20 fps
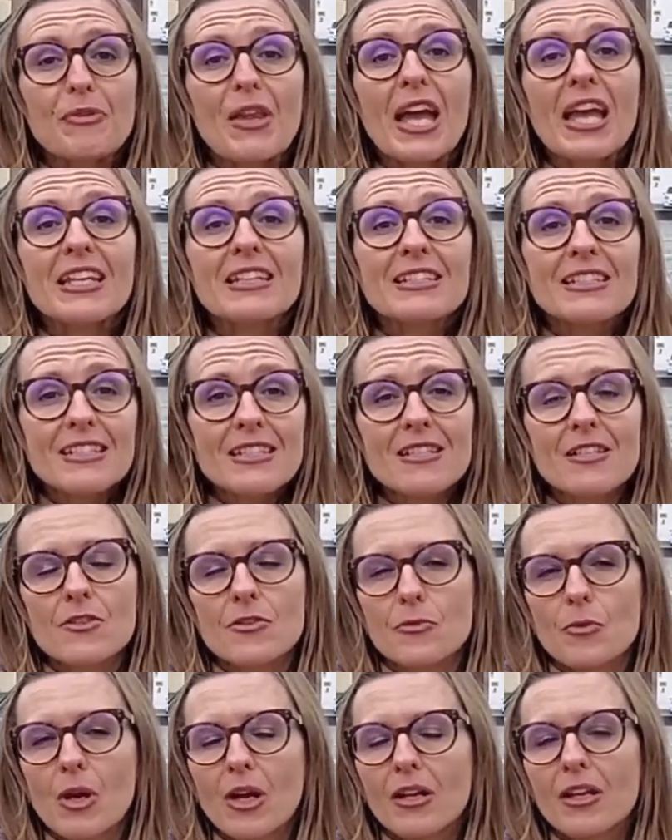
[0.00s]
And this
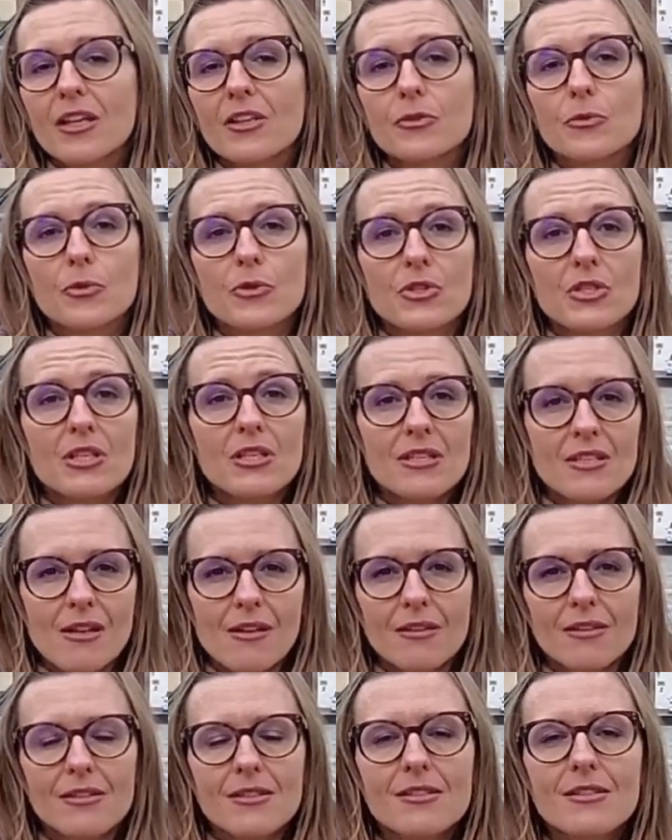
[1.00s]
is why it was
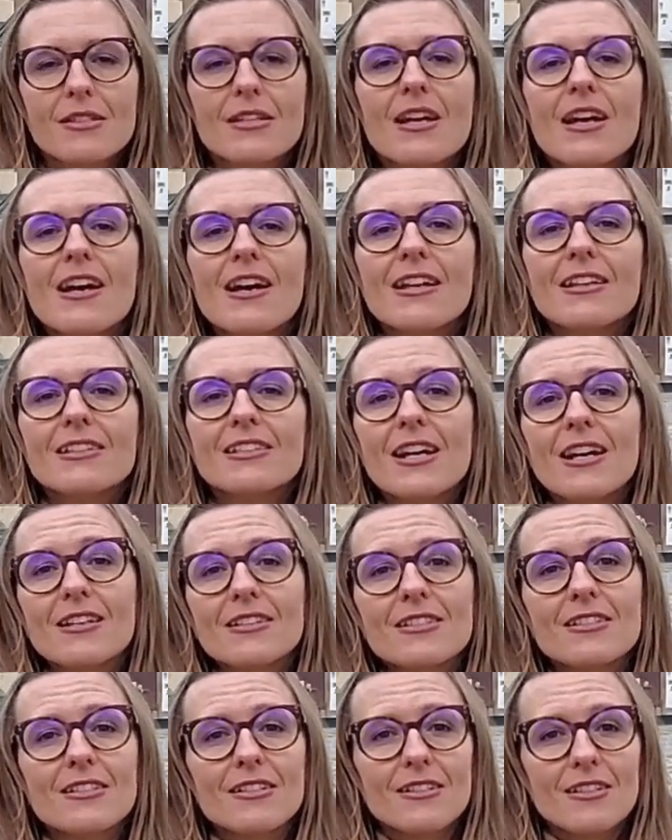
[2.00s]
decided
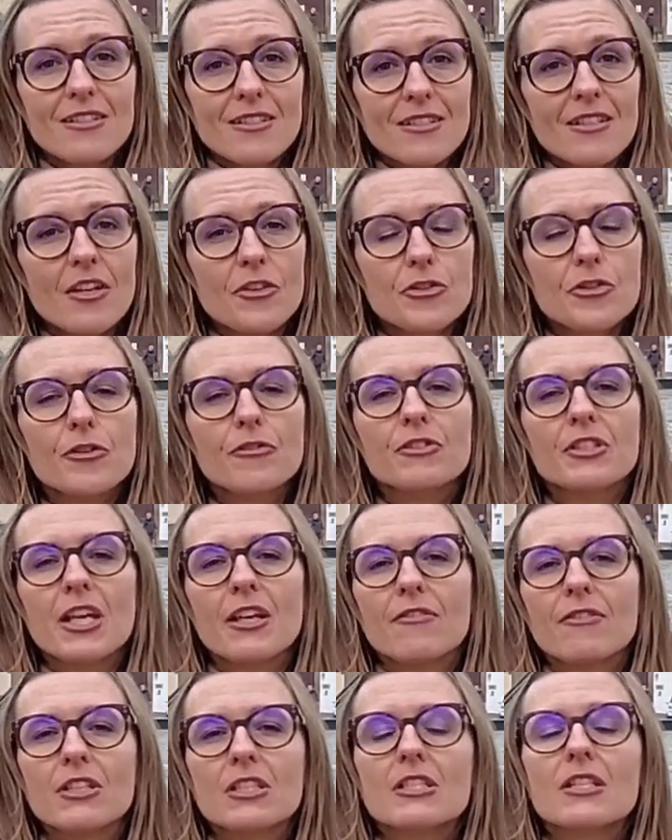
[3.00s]
that the statue of
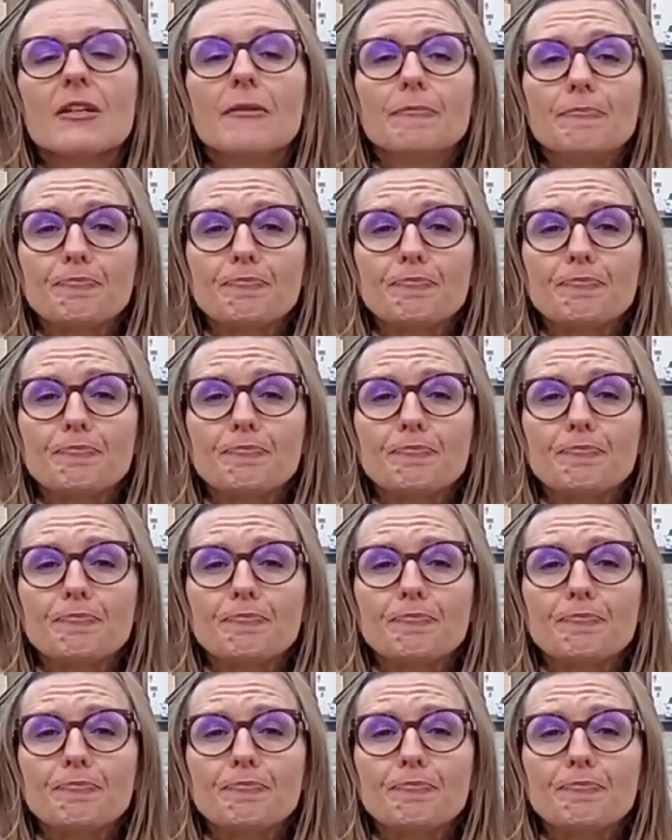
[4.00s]
David